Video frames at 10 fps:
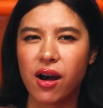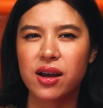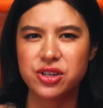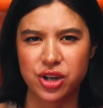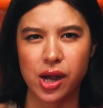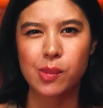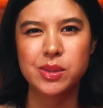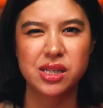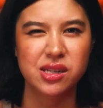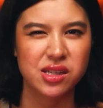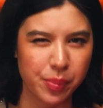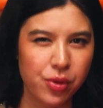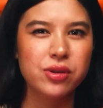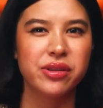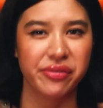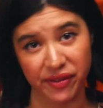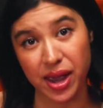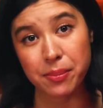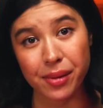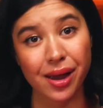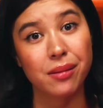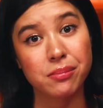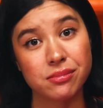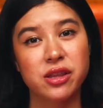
odd jobs to support the fam bam.